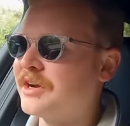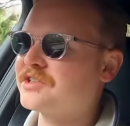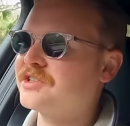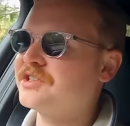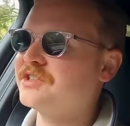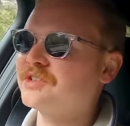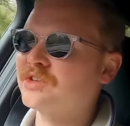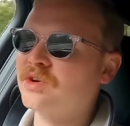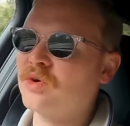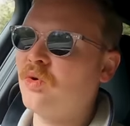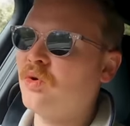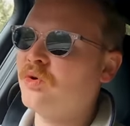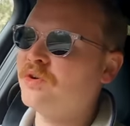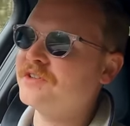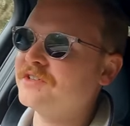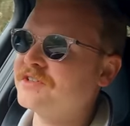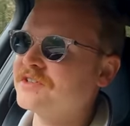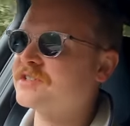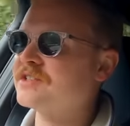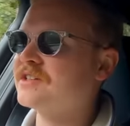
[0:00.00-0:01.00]
much in the
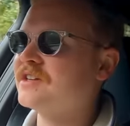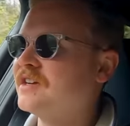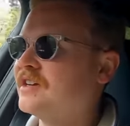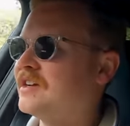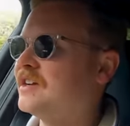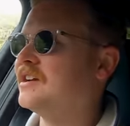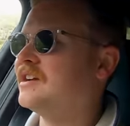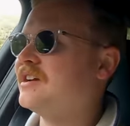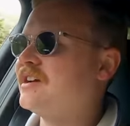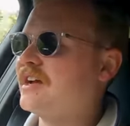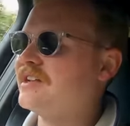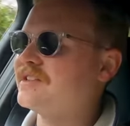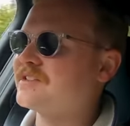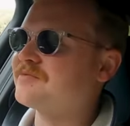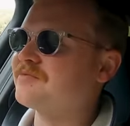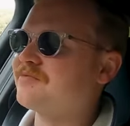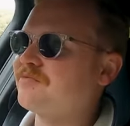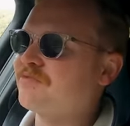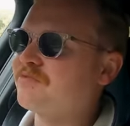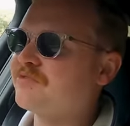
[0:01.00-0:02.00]
corners.
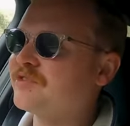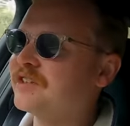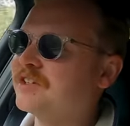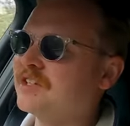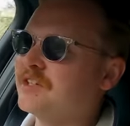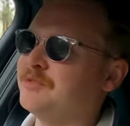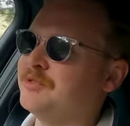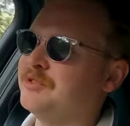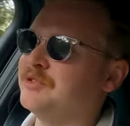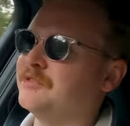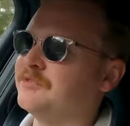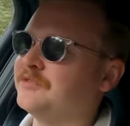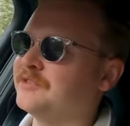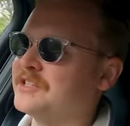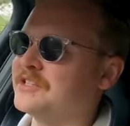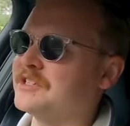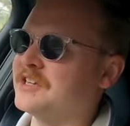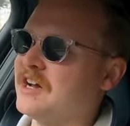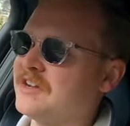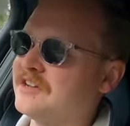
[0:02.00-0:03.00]
It's really
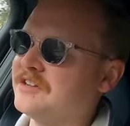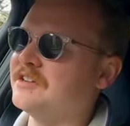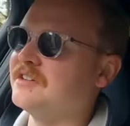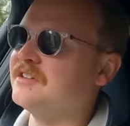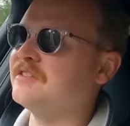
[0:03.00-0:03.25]
beautifully done,